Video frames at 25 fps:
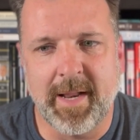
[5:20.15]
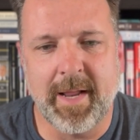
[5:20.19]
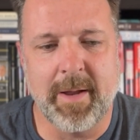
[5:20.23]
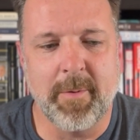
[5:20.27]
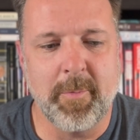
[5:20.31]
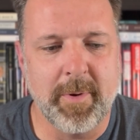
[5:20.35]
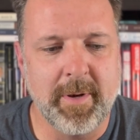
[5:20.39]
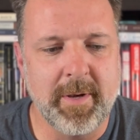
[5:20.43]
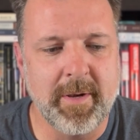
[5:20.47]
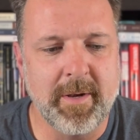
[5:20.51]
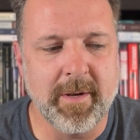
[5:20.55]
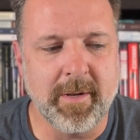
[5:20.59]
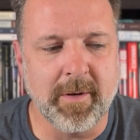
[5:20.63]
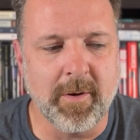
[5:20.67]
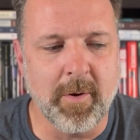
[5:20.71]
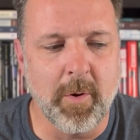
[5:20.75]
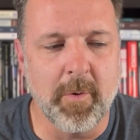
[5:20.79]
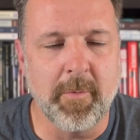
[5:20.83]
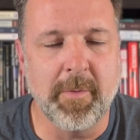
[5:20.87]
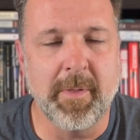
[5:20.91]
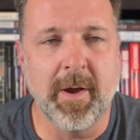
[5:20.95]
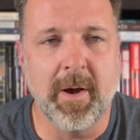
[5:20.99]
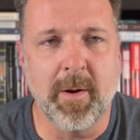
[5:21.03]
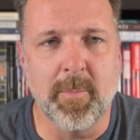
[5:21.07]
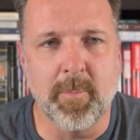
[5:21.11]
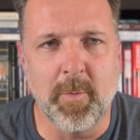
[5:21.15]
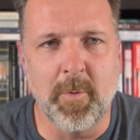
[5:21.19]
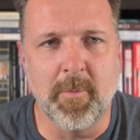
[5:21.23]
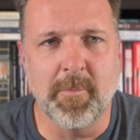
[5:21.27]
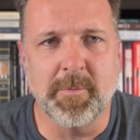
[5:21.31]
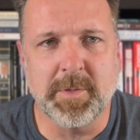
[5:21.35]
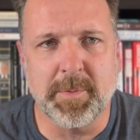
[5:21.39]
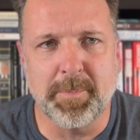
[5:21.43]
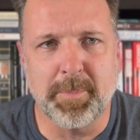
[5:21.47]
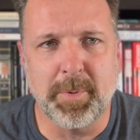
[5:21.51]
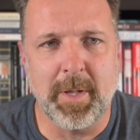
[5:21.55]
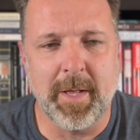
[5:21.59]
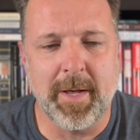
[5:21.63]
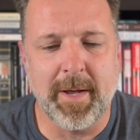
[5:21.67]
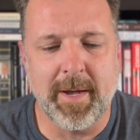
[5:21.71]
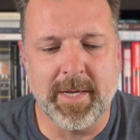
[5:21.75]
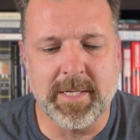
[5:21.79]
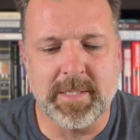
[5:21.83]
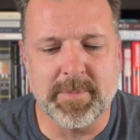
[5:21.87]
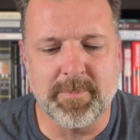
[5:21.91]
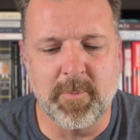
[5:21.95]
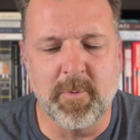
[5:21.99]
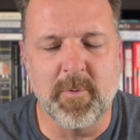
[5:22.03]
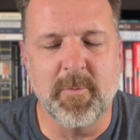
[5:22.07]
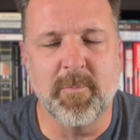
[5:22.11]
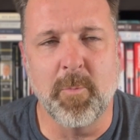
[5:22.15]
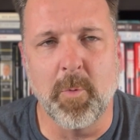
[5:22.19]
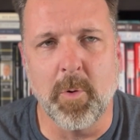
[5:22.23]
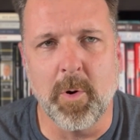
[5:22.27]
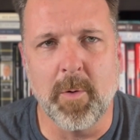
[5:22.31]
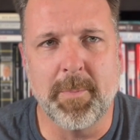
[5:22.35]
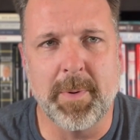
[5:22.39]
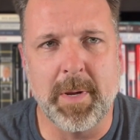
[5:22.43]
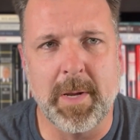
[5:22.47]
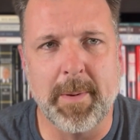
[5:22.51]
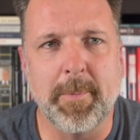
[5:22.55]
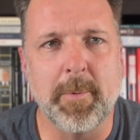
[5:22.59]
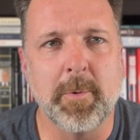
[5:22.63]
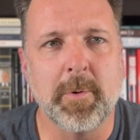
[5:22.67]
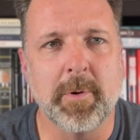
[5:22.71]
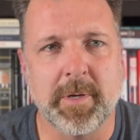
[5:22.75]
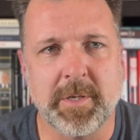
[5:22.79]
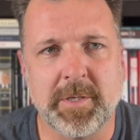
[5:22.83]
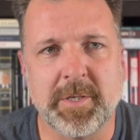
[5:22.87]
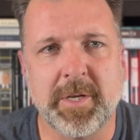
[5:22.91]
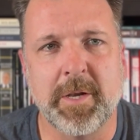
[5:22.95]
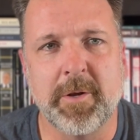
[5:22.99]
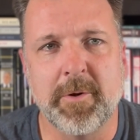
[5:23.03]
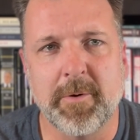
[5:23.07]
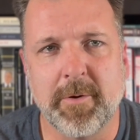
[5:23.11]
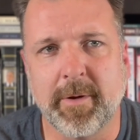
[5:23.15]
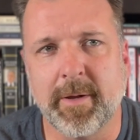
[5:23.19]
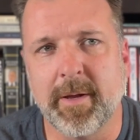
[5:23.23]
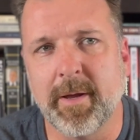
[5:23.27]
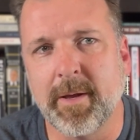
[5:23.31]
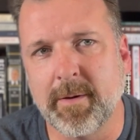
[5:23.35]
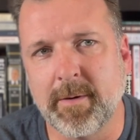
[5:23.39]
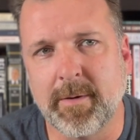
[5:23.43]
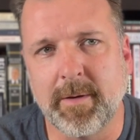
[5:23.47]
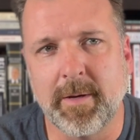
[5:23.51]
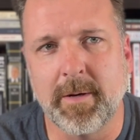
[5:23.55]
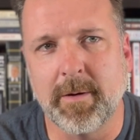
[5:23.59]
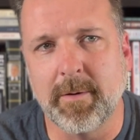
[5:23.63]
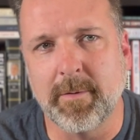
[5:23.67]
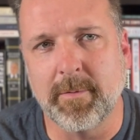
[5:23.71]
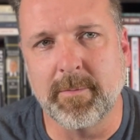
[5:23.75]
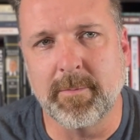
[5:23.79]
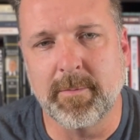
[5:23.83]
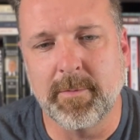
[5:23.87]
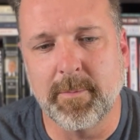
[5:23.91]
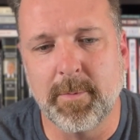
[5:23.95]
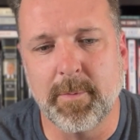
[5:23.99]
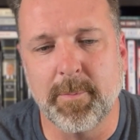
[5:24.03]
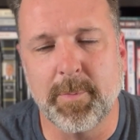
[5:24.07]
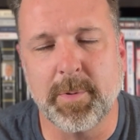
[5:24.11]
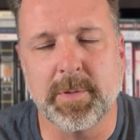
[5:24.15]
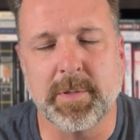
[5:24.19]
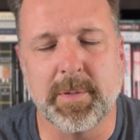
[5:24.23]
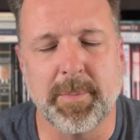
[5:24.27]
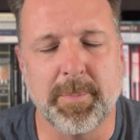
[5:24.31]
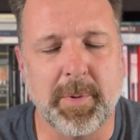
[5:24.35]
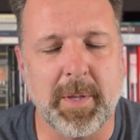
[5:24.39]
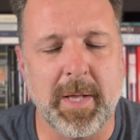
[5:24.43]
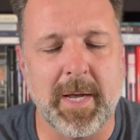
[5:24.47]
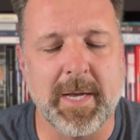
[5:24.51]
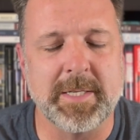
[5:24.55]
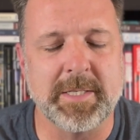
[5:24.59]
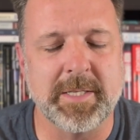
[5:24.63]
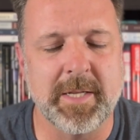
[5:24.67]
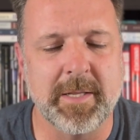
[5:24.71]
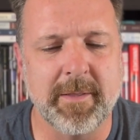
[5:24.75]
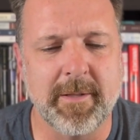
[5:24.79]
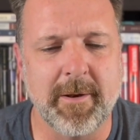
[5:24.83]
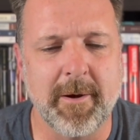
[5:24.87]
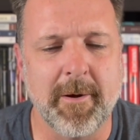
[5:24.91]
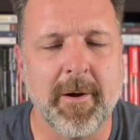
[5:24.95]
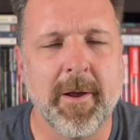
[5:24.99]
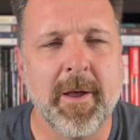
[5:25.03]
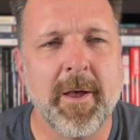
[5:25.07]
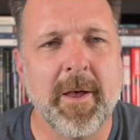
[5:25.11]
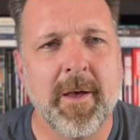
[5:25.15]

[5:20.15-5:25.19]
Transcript: hey, we need to go there, move supplies, move more people, continue to get, supplies in there.